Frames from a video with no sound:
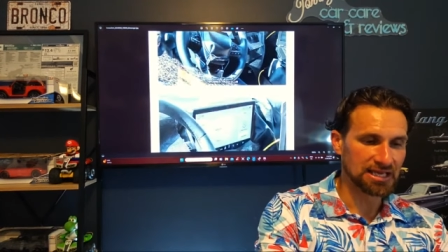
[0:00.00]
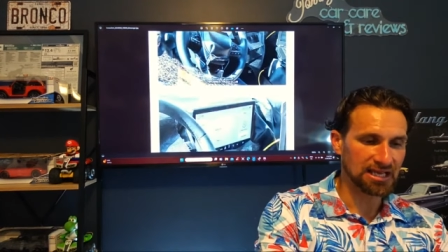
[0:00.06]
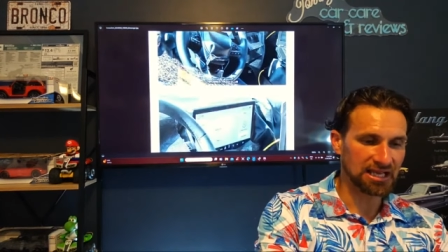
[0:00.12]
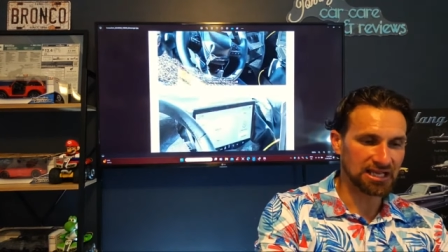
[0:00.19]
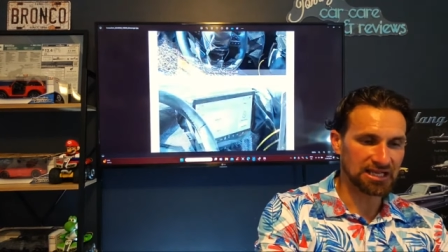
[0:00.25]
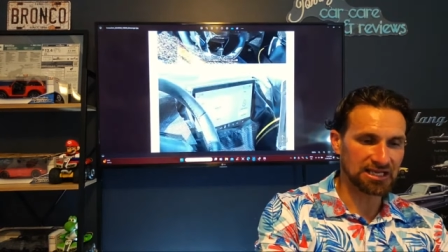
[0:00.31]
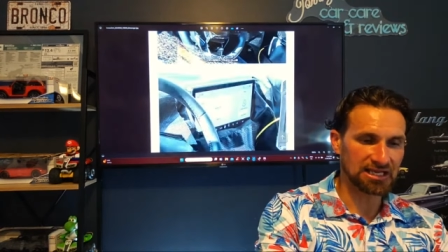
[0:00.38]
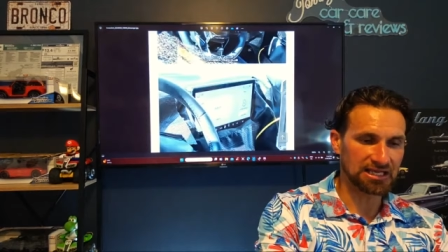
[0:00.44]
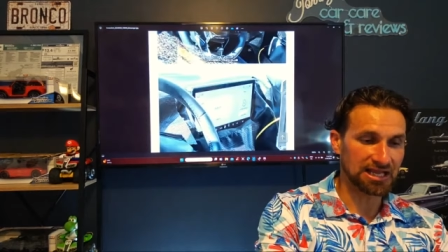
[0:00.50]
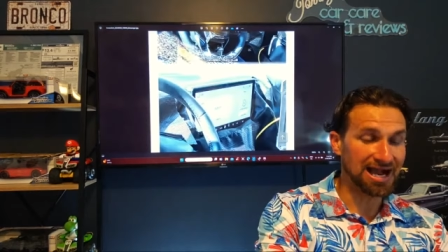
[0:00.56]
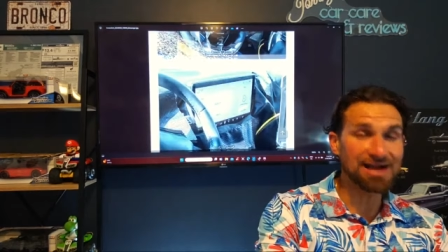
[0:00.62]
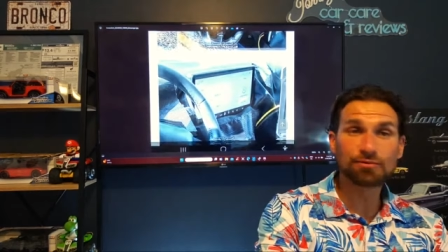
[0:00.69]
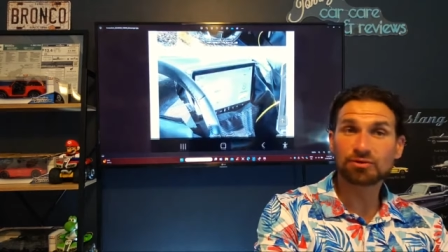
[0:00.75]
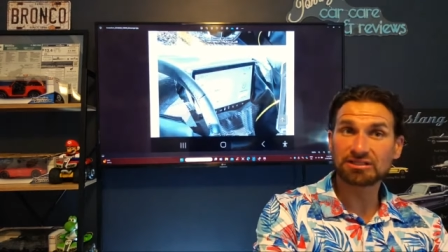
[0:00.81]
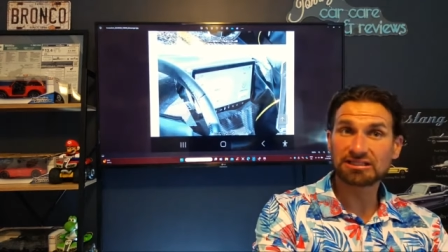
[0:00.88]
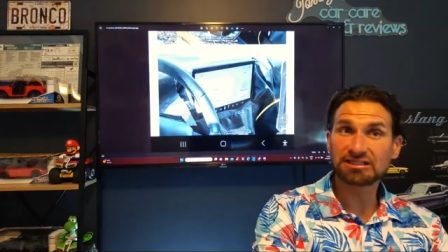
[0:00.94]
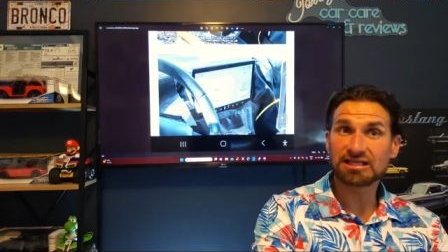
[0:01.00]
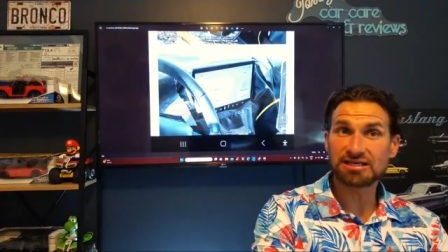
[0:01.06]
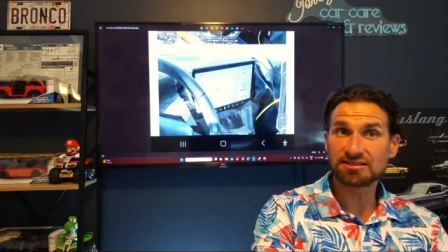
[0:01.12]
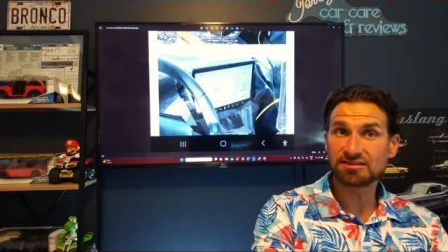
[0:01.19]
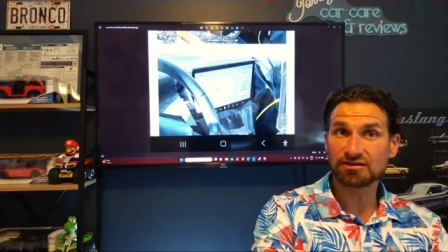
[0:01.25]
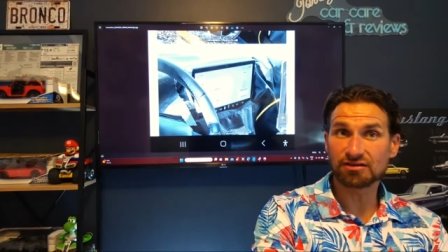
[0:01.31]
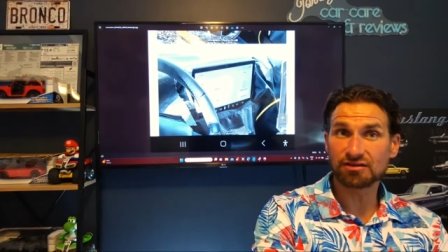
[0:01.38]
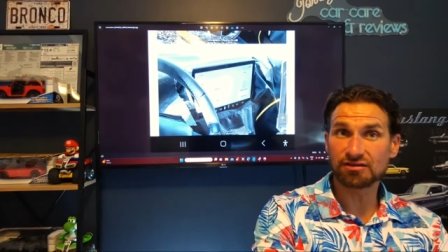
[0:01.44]
Uh, I really like
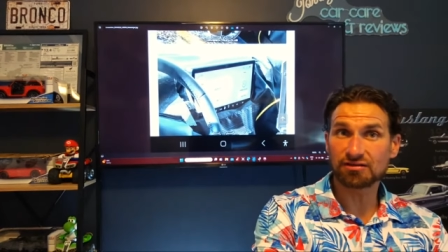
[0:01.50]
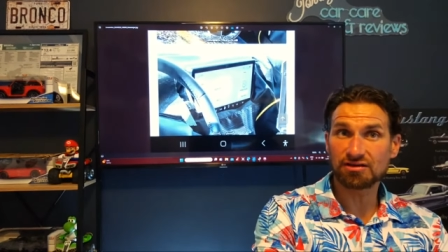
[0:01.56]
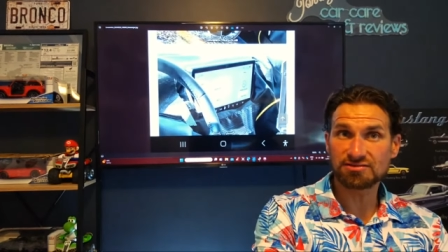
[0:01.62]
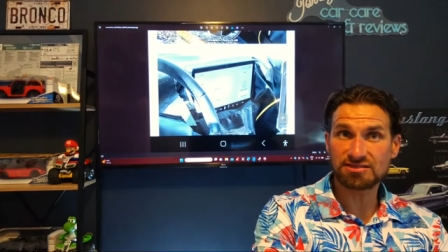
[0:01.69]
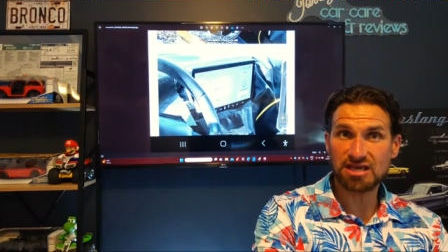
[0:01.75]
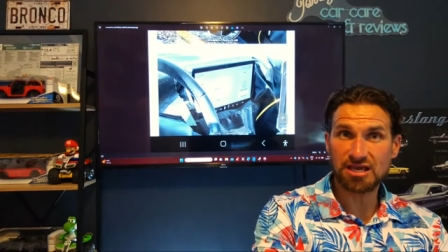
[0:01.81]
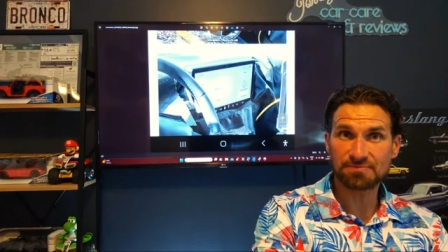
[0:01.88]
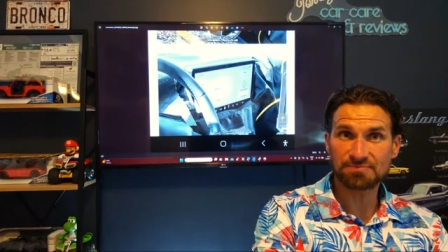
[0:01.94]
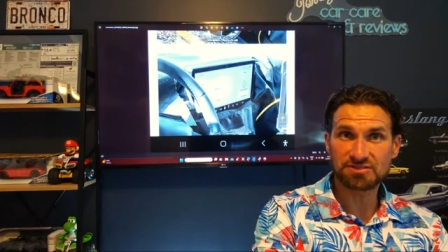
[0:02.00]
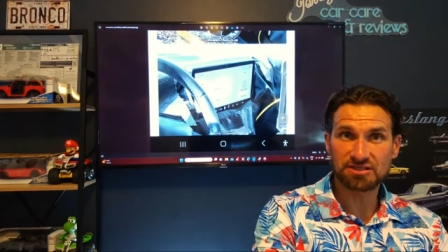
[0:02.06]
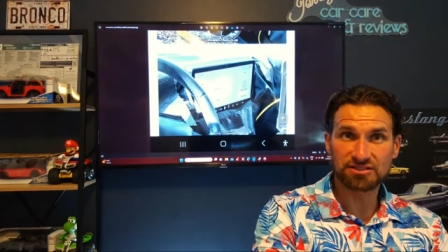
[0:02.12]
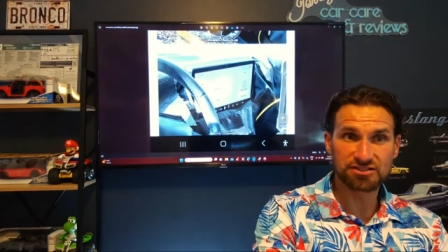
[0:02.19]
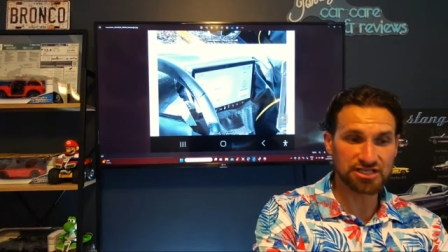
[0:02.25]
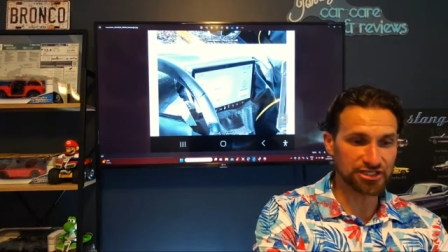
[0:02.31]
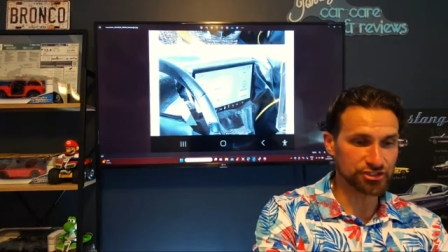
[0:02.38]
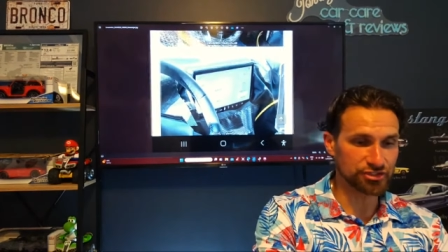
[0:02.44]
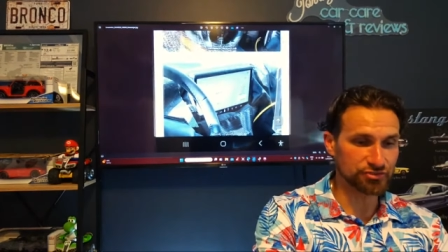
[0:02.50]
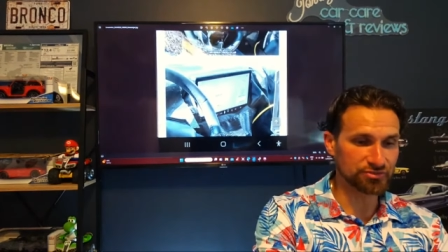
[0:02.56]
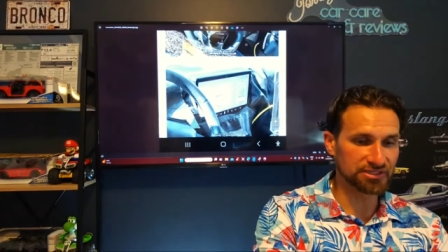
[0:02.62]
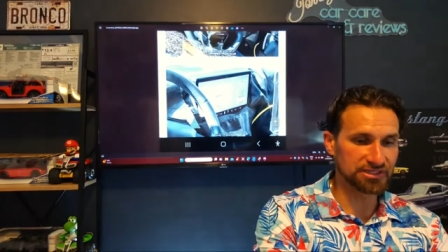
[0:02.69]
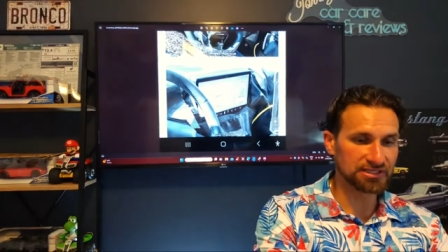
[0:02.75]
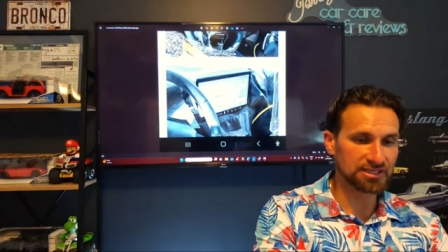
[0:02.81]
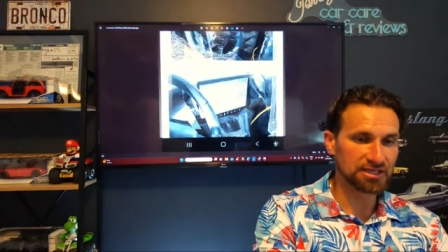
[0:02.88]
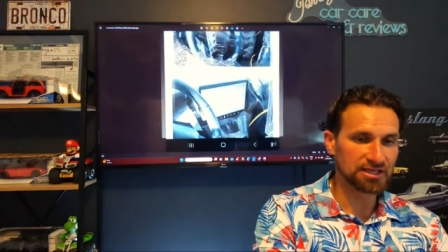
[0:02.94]
the Escape's
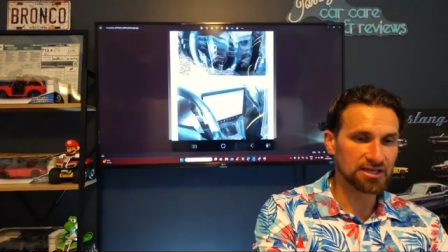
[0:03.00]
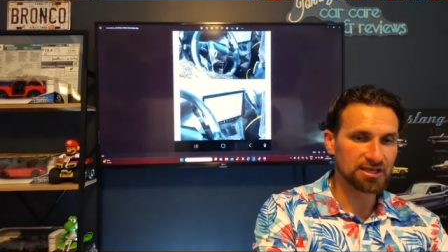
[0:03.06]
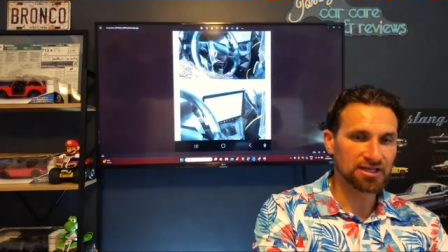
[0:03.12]
touchscreen.